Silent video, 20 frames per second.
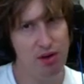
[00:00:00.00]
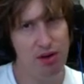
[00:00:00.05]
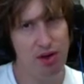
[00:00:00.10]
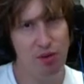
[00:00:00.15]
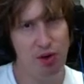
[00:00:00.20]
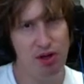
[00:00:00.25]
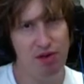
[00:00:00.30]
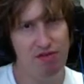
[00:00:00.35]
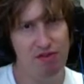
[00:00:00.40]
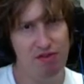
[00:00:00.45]
in
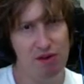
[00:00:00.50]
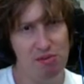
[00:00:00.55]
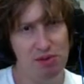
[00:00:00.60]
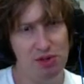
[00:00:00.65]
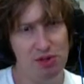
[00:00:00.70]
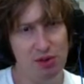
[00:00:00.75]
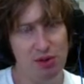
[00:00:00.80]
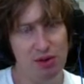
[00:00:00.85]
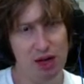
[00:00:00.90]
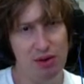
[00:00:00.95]
film
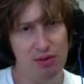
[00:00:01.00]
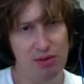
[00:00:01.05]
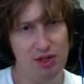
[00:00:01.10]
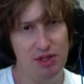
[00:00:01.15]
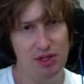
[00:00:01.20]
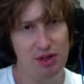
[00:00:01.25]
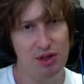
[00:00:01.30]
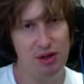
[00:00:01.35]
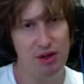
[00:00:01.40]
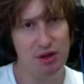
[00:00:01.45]
school, I was
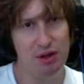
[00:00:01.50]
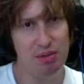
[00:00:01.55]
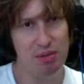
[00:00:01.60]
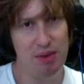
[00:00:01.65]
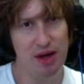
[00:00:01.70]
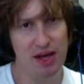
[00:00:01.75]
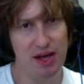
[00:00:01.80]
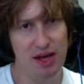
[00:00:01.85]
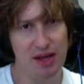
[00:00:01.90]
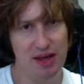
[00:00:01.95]

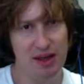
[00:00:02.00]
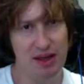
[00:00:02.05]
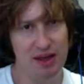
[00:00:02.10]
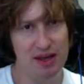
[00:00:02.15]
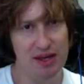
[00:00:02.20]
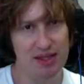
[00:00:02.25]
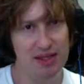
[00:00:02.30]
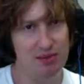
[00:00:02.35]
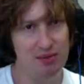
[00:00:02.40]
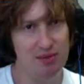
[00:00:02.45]
making things
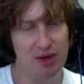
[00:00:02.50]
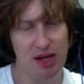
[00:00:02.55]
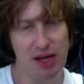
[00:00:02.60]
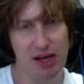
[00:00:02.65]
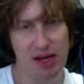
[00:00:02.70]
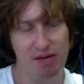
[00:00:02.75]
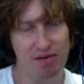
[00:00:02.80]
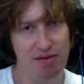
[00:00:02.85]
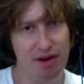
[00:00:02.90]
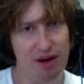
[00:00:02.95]
that were like
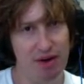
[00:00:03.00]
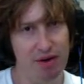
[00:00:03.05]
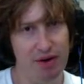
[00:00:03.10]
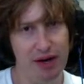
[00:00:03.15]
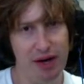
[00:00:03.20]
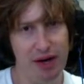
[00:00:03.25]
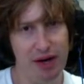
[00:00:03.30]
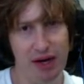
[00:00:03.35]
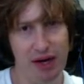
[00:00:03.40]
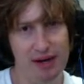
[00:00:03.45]
very
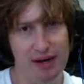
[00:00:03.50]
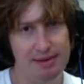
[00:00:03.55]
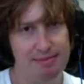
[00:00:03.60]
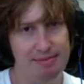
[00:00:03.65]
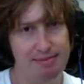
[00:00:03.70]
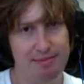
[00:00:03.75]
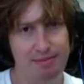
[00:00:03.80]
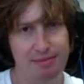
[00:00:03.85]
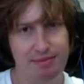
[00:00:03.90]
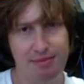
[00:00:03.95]

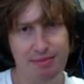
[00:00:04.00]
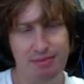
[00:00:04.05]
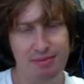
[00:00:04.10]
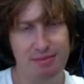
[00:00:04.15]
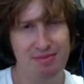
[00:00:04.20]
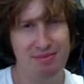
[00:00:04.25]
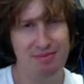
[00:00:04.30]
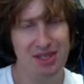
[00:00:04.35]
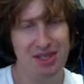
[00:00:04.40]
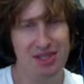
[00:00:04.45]

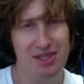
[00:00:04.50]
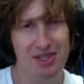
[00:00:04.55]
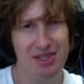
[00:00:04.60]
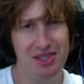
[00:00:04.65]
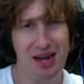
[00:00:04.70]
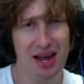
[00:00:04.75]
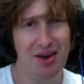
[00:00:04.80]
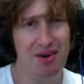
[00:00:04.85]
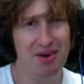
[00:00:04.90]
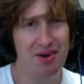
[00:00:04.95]

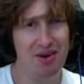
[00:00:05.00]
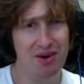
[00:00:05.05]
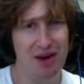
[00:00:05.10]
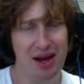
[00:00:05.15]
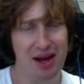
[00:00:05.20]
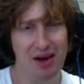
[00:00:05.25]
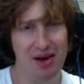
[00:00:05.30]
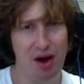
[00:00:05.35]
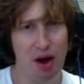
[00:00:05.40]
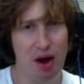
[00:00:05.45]
standard and
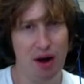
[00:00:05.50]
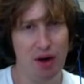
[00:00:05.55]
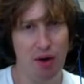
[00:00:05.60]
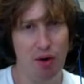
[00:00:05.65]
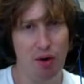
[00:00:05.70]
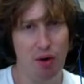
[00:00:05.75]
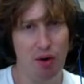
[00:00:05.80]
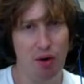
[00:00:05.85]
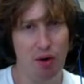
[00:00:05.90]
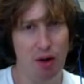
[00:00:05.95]
not at
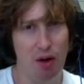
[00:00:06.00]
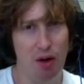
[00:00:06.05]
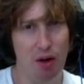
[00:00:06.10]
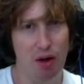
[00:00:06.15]
all